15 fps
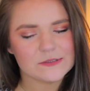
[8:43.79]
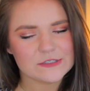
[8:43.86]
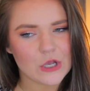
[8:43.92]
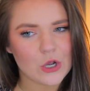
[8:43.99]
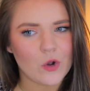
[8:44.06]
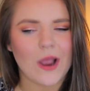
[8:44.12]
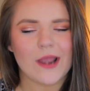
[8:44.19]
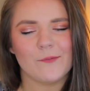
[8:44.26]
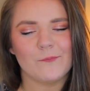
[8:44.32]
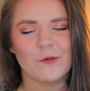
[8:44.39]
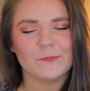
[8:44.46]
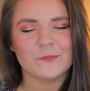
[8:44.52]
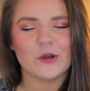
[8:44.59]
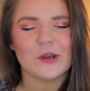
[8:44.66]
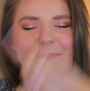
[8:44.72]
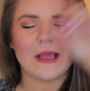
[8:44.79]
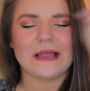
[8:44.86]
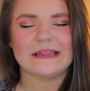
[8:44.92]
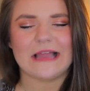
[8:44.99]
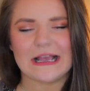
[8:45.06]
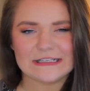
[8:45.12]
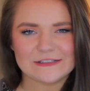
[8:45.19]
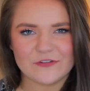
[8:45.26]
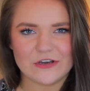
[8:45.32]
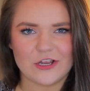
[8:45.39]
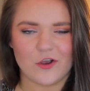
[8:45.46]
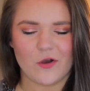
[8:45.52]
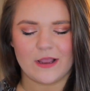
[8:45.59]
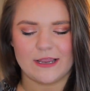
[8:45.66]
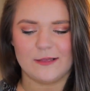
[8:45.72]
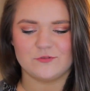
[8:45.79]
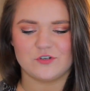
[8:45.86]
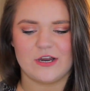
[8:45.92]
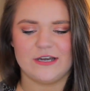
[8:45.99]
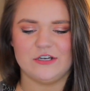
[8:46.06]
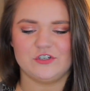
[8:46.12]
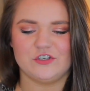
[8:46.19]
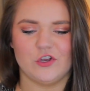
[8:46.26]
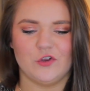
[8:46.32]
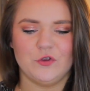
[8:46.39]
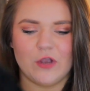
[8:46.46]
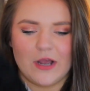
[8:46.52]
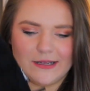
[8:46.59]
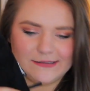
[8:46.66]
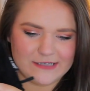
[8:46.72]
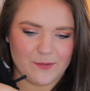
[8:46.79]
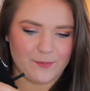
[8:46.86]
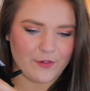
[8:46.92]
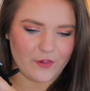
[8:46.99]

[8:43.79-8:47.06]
So I remember in my last video I kept trying to show you guys up